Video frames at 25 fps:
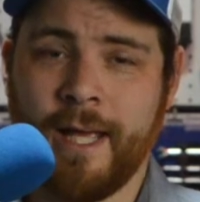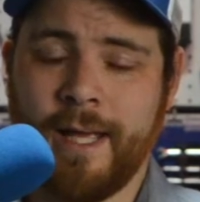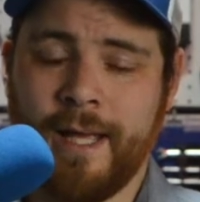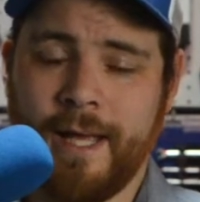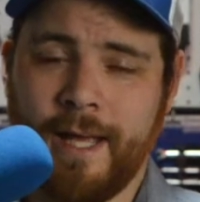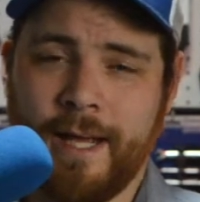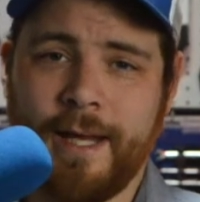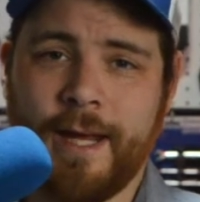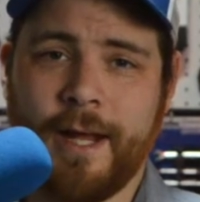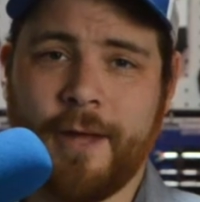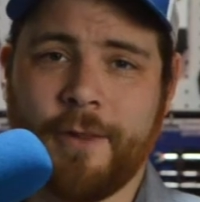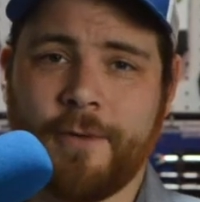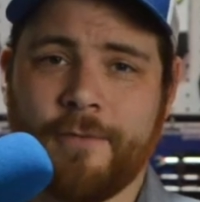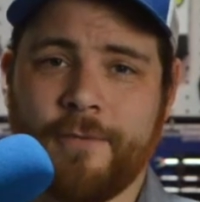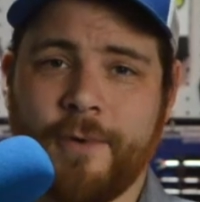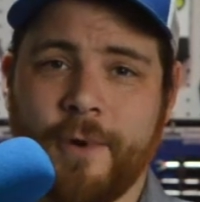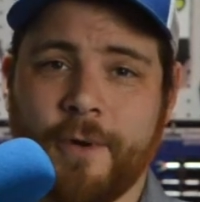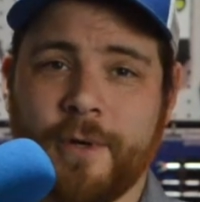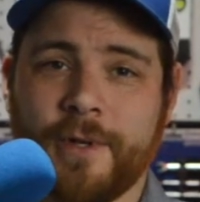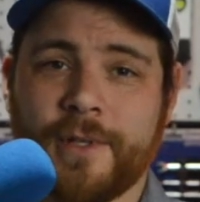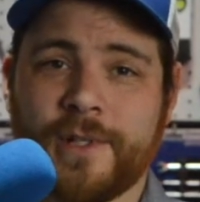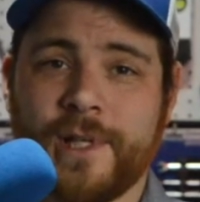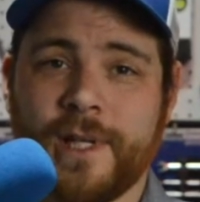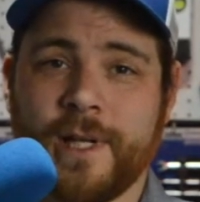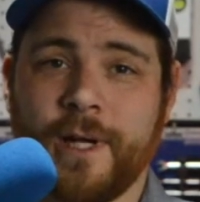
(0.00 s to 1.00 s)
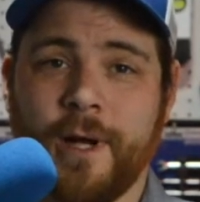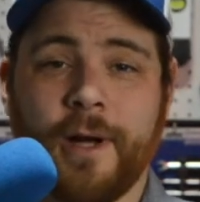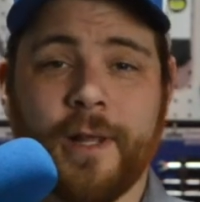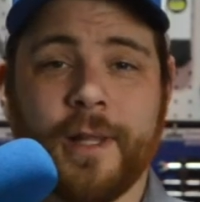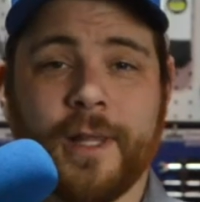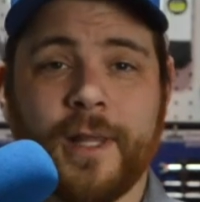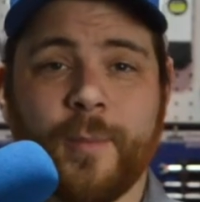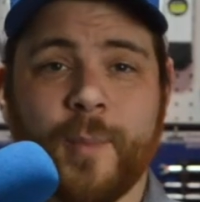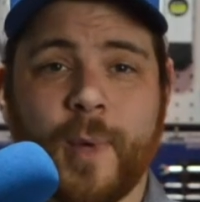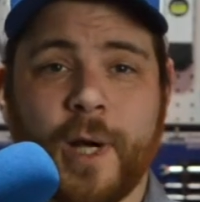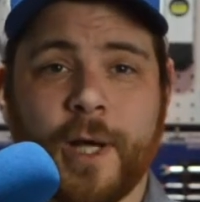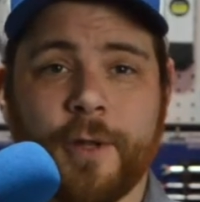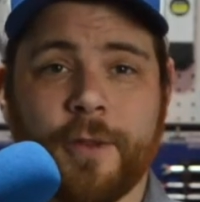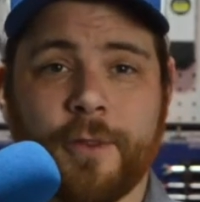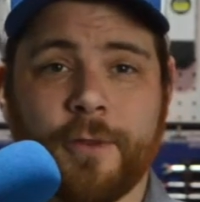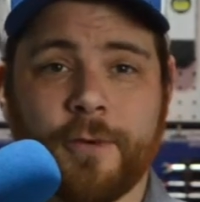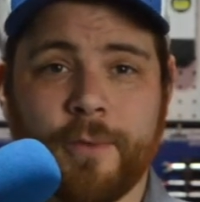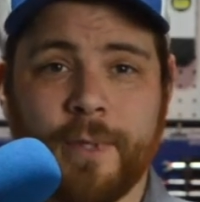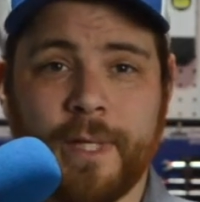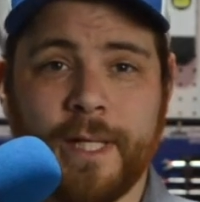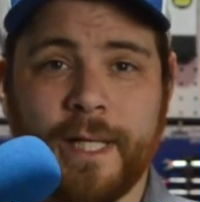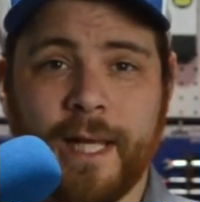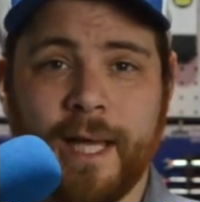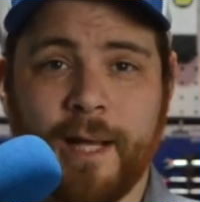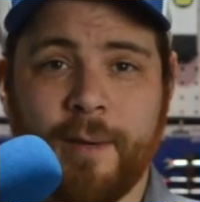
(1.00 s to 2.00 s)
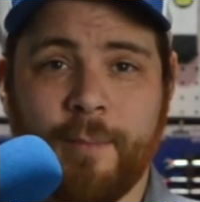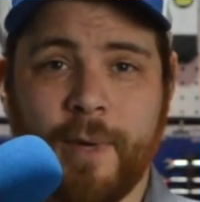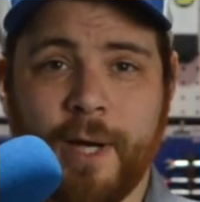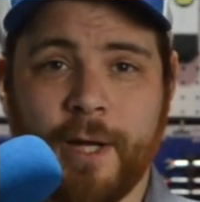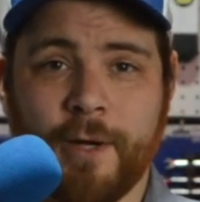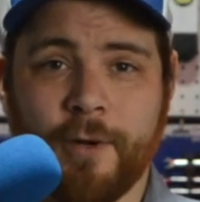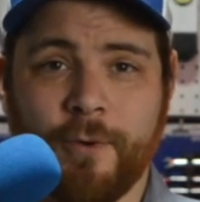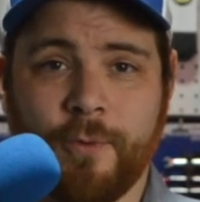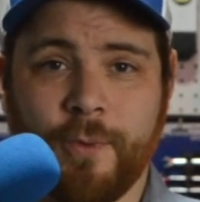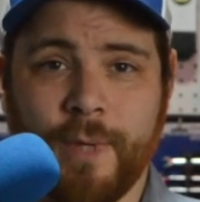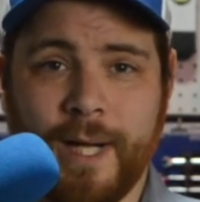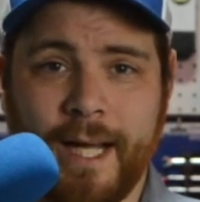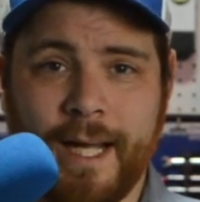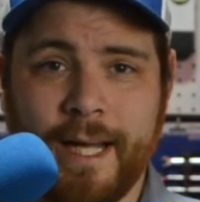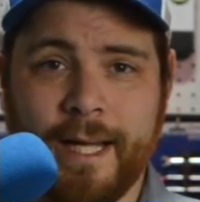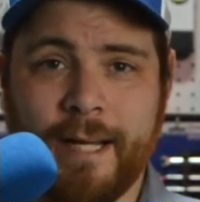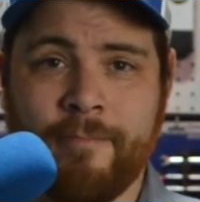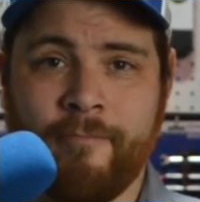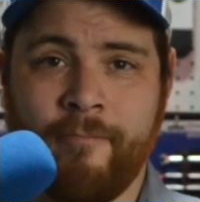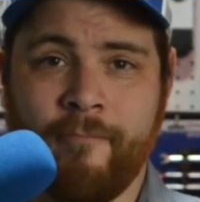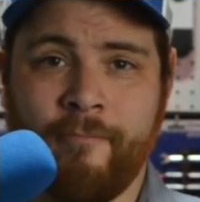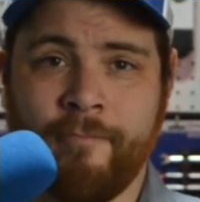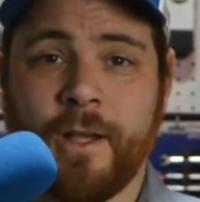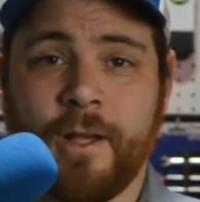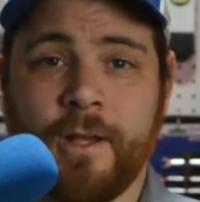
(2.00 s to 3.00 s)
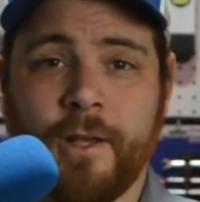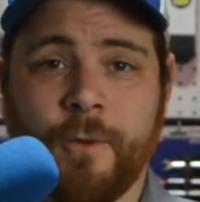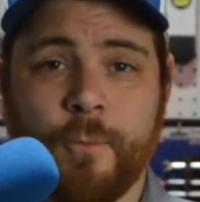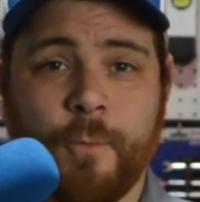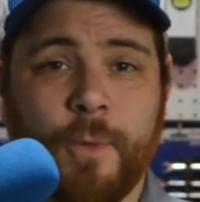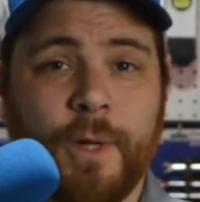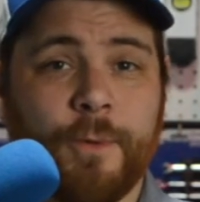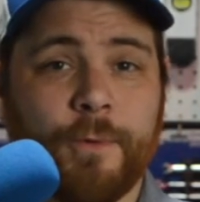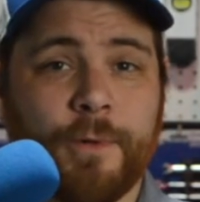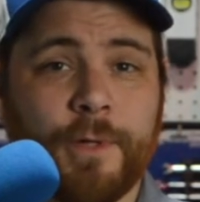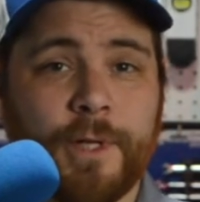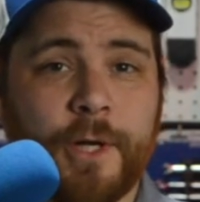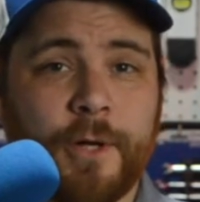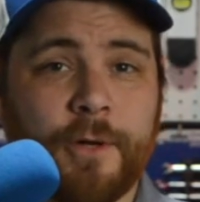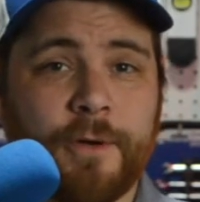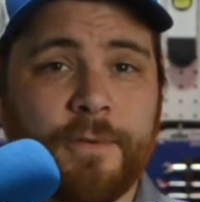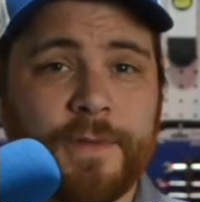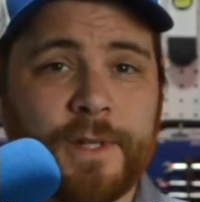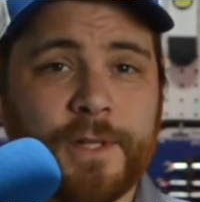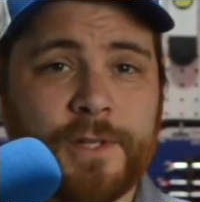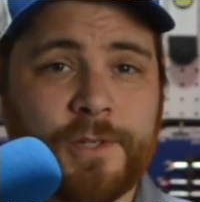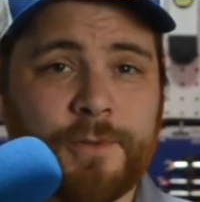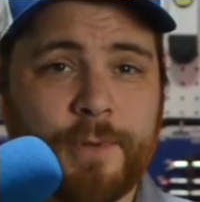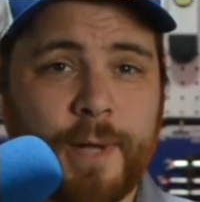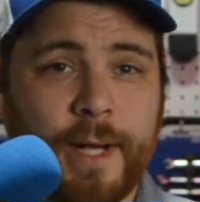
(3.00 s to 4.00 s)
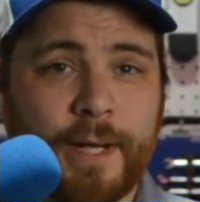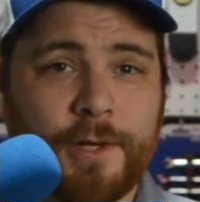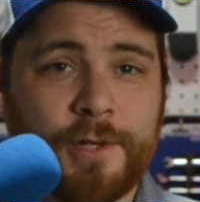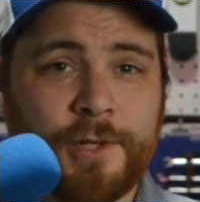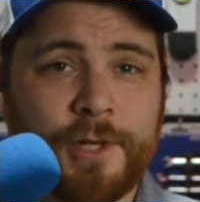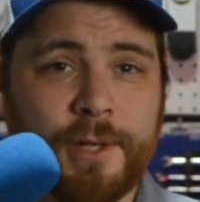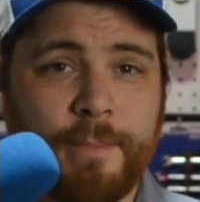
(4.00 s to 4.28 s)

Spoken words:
and now they're focusing on the Model 3 and Model Y. We will know if this strategy